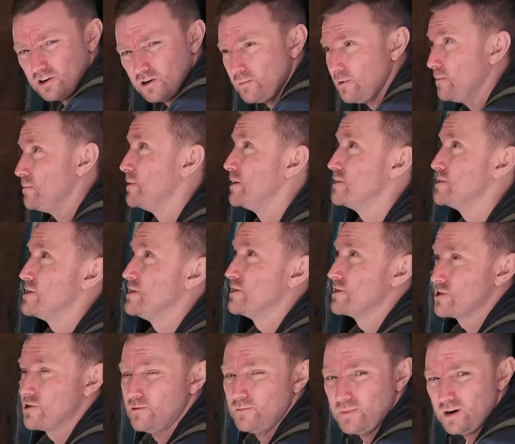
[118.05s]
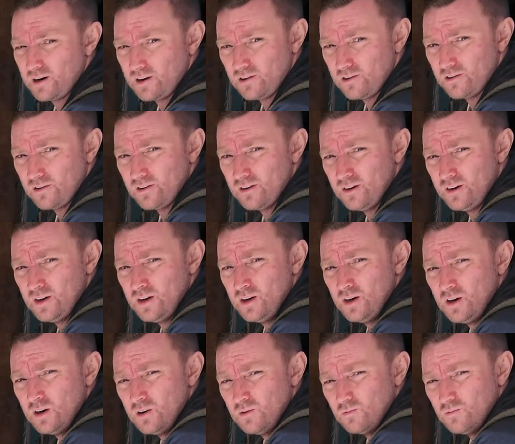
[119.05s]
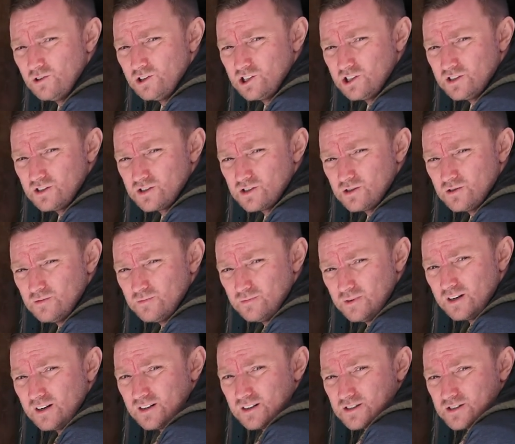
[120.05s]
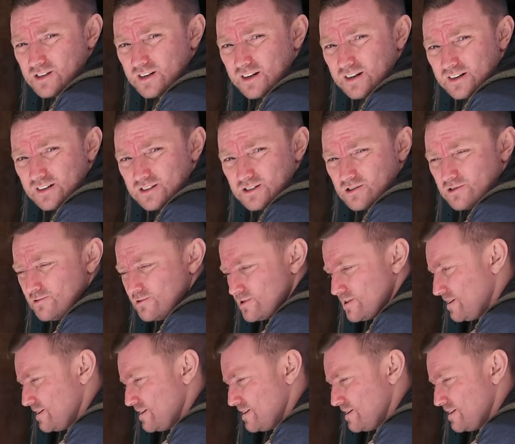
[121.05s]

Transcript: a couple of bits and it's come back on, which is making us think it is a loose